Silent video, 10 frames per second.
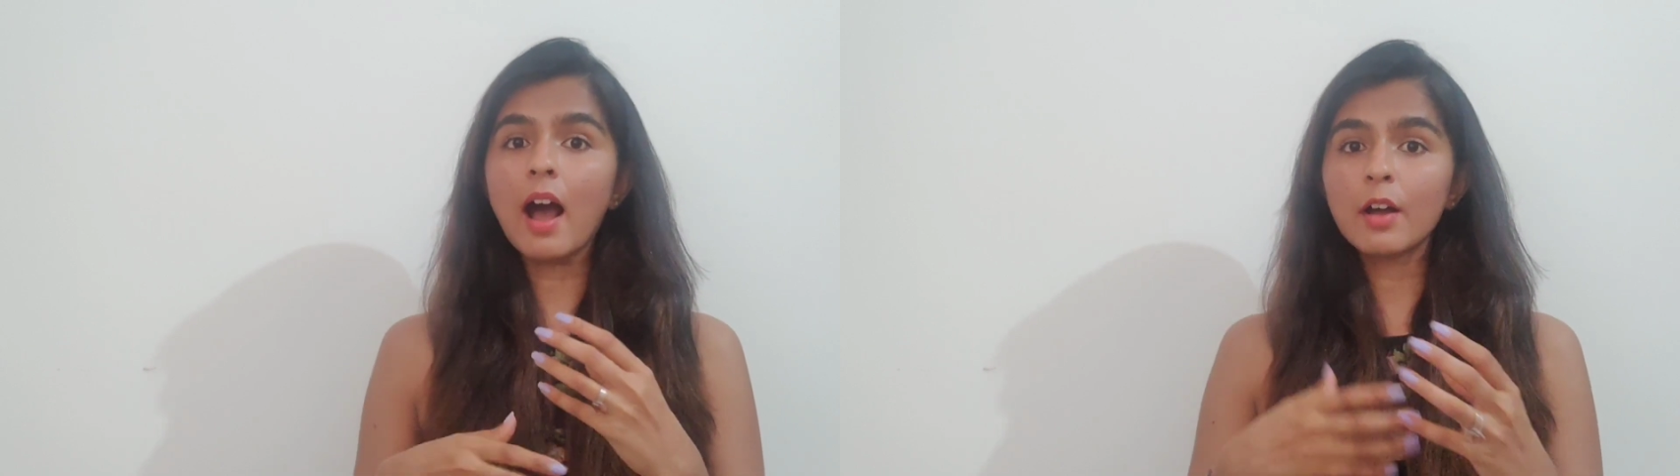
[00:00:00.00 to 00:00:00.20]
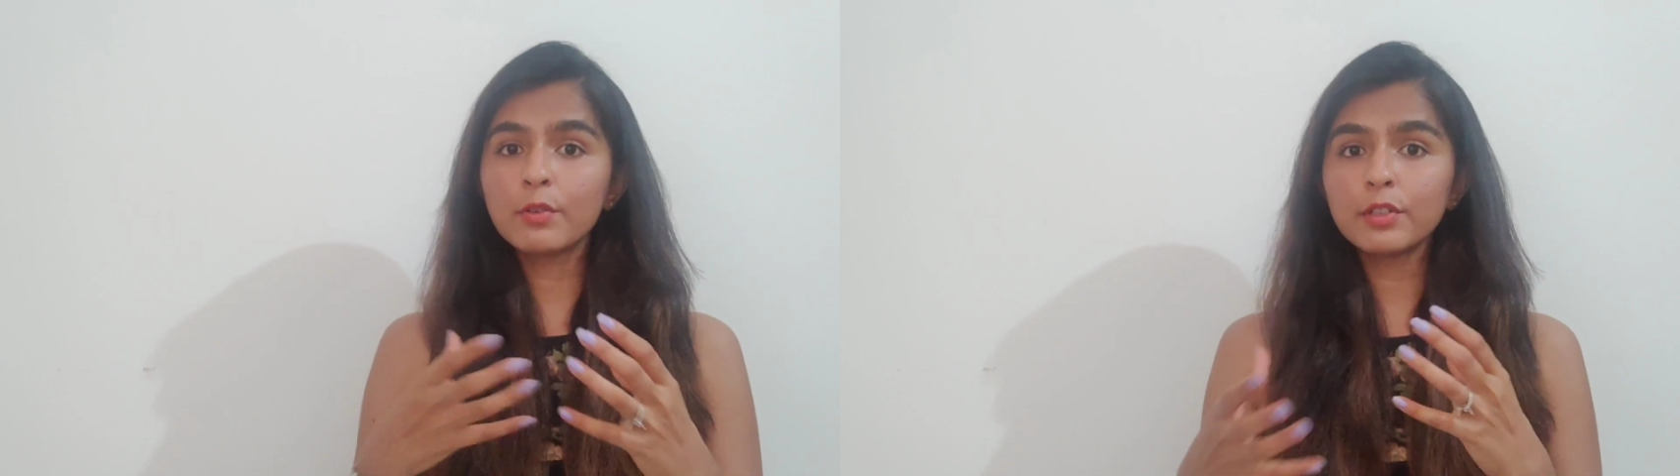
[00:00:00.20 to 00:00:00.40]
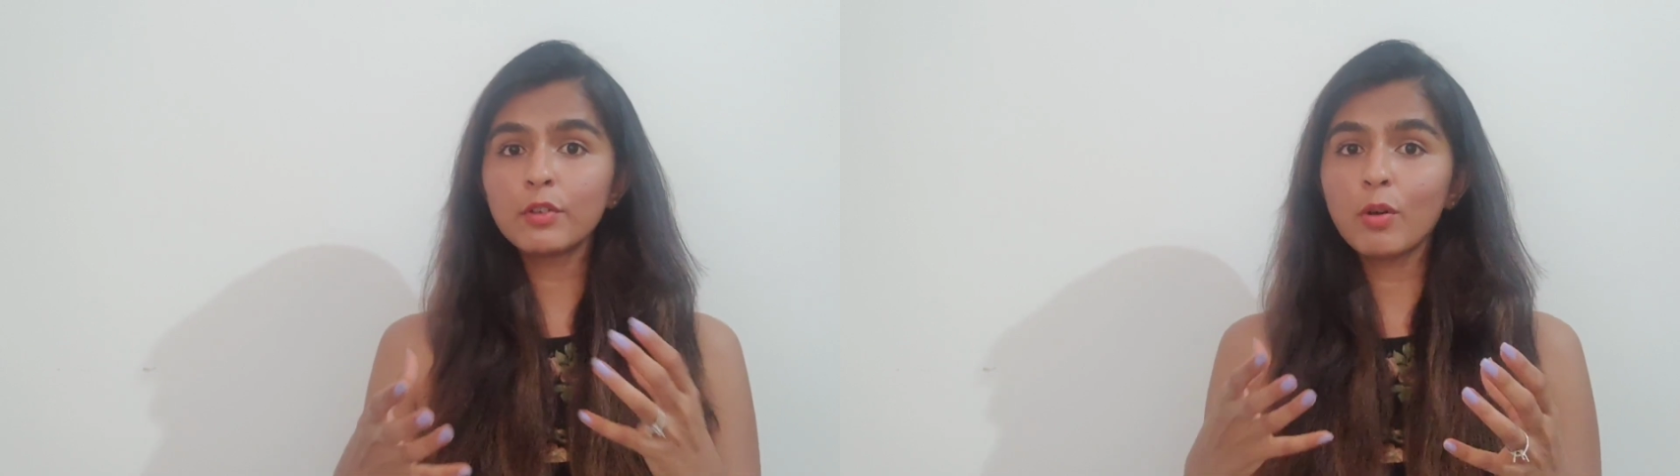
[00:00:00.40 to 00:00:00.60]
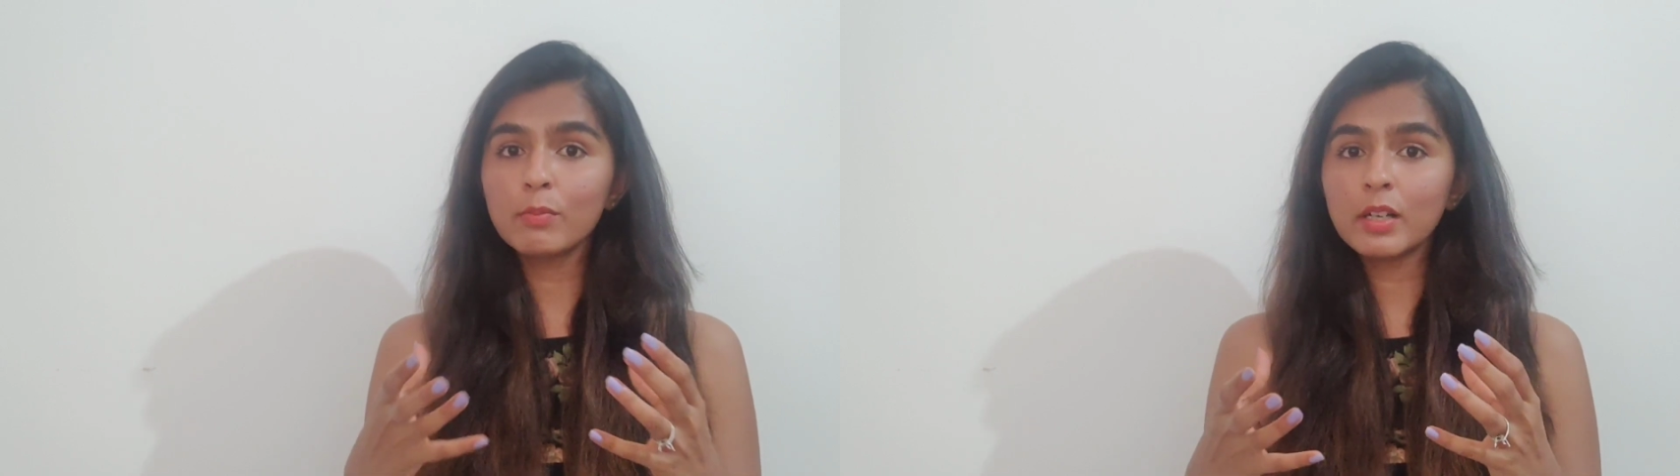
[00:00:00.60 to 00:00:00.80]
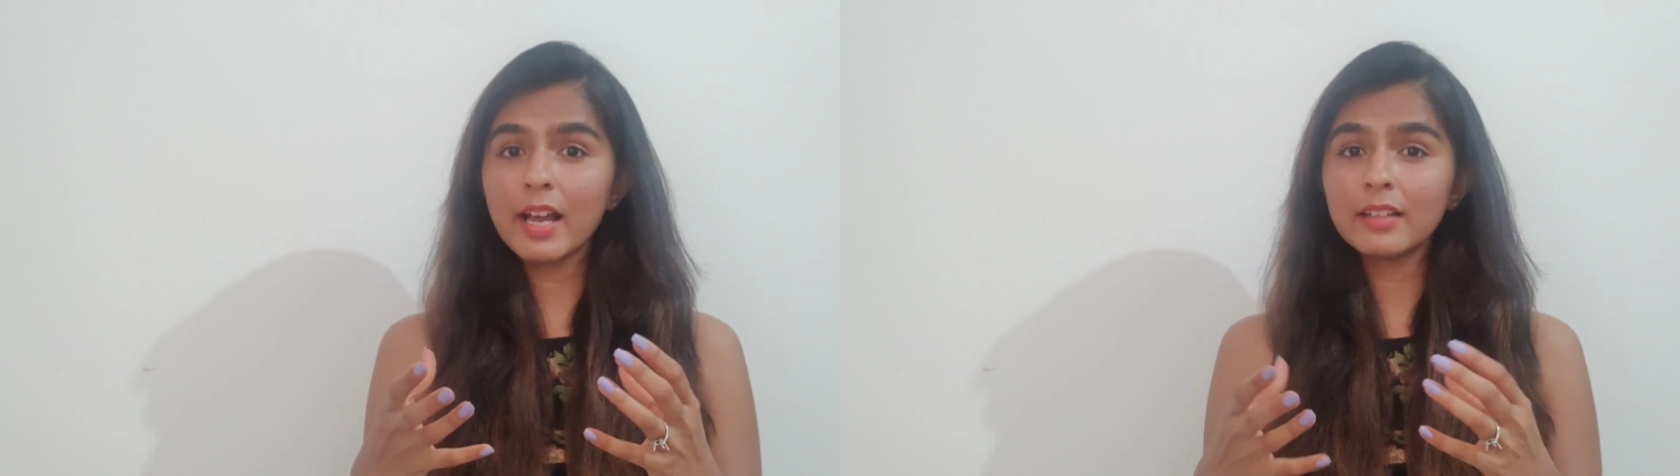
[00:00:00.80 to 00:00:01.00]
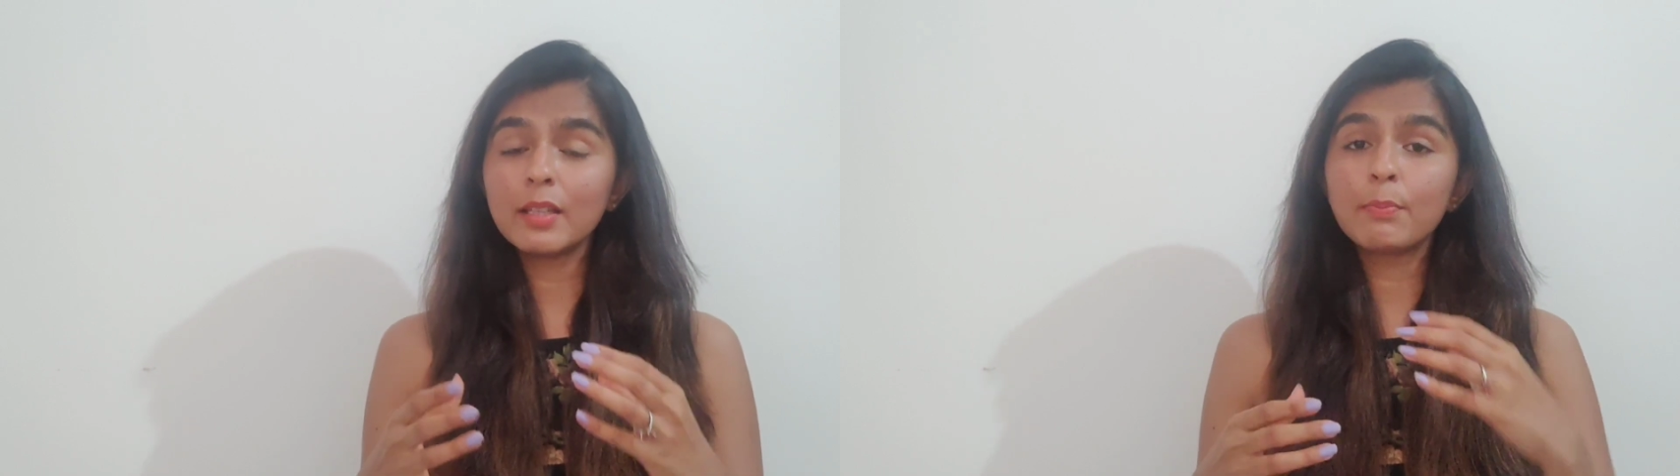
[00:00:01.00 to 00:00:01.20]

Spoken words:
are on a normal diet,